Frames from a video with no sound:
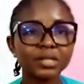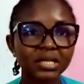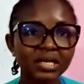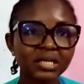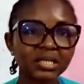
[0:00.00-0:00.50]

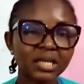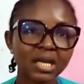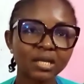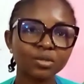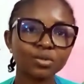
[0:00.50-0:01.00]
need
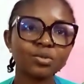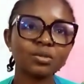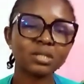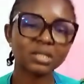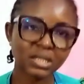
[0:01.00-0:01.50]
a good
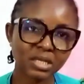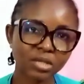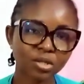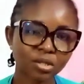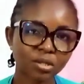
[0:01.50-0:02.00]

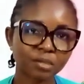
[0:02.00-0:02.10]
scissors.